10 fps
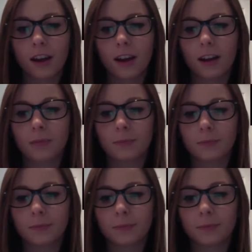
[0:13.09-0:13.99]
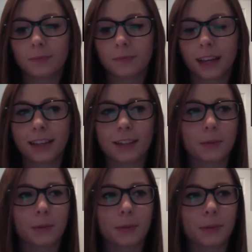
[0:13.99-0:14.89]
um, I guess
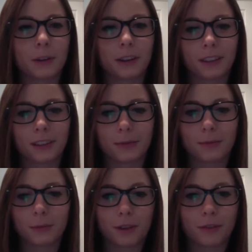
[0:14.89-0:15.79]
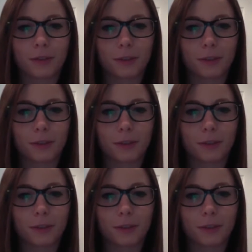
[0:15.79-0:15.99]
what would you call it, part of the